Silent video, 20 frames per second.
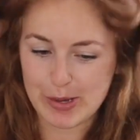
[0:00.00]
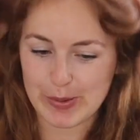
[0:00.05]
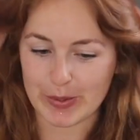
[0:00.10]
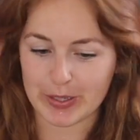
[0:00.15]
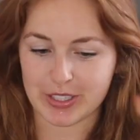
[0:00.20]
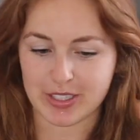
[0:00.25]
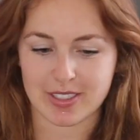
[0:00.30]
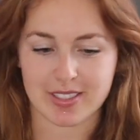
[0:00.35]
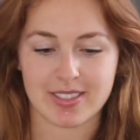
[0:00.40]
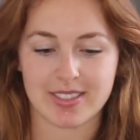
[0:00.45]

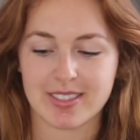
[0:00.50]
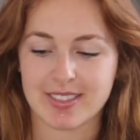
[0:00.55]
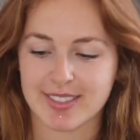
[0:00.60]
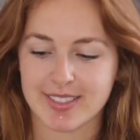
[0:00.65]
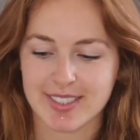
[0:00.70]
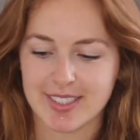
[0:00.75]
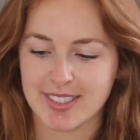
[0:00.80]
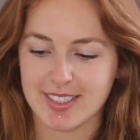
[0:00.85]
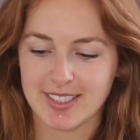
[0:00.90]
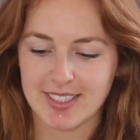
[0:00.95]
which
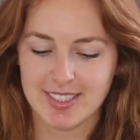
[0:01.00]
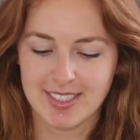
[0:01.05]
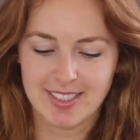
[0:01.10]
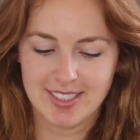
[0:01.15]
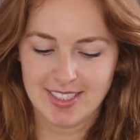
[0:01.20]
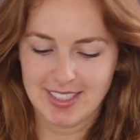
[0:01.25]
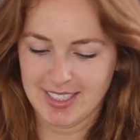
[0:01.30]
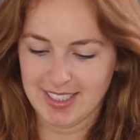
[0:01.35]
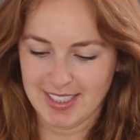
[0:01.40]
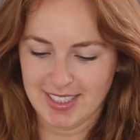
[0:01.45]

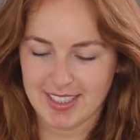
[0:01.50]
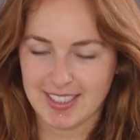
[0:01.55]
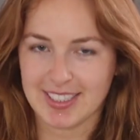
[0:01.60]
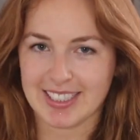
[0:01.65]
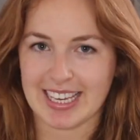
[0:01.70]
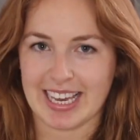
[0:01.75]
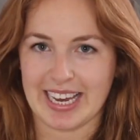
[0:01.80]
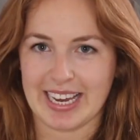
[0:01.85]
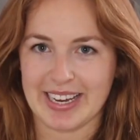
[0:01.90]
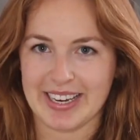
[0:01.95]
is,
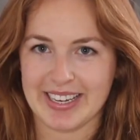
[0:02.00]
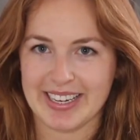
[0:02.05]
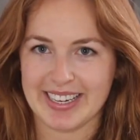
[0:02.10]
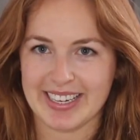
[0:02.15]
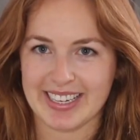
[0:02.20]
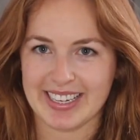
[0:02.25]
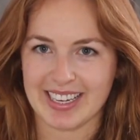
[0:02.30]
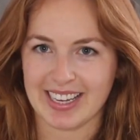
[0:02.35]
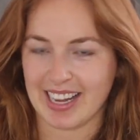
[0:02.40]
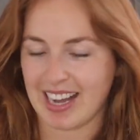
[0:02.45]
yeah.
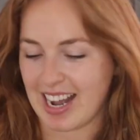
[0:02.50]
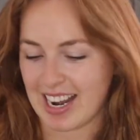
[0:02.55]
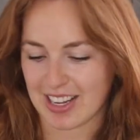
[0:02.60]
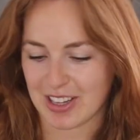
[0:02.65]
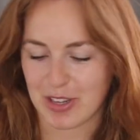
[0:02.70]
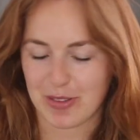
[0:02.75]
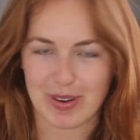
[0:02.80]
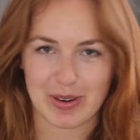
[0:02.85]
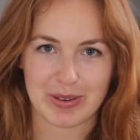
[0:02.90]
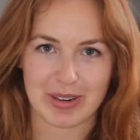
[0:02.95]
I
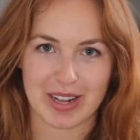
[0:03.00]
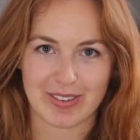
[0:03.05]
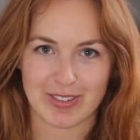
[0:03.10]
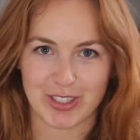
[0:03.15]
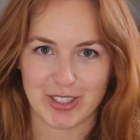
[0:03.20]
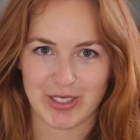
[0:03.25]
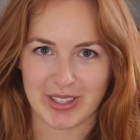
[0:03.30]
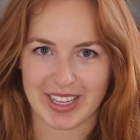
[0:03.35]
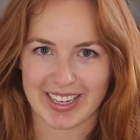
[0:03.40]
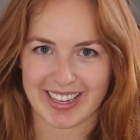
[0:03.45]
don't know if I would ever
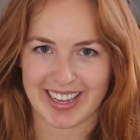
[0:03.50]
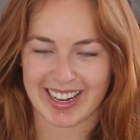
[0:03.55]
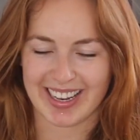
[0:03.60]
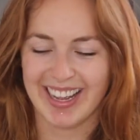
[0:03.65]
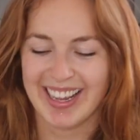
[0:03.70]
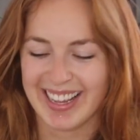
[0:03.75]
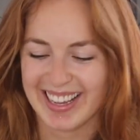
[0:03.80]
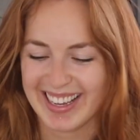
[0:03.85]
do that again.